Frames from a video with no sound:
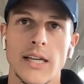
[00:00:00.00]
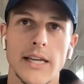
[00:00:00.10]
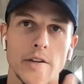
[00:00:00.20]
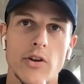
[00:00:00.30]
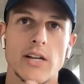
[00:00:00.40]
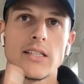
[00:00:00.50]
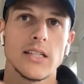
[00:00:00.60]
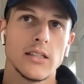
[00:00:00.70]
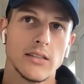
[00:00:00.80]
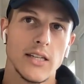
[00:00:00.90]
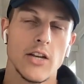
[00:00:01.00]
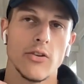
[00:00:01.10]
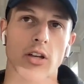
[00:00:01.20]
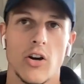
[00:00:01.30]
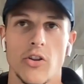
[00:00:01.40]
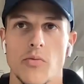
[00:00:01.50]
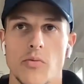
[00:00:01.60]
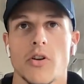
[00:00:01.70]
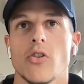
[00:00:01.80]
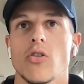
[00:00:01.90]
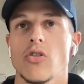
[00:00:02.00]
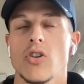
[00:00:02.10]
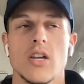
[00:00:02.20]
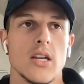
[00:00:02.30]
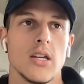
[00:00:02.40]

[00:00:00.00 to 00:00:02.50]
getting ready to hear the on your mark call